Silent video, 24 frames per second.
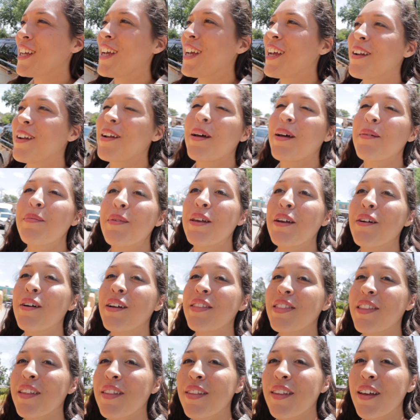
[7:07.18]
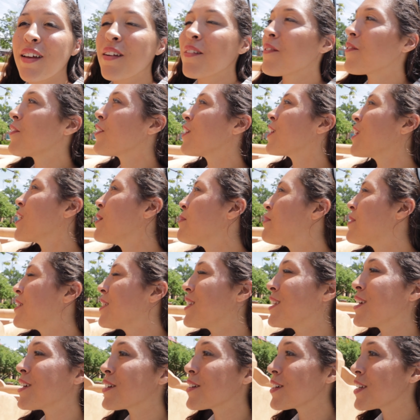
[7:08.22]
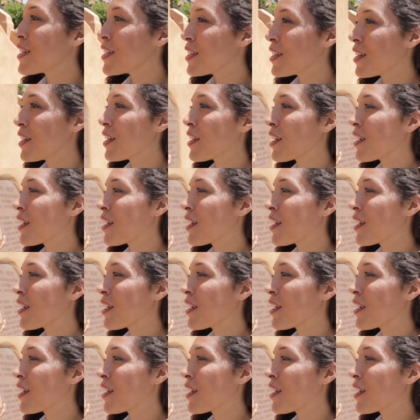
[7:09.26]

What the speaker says: and I'm here at the San Felipe de Neri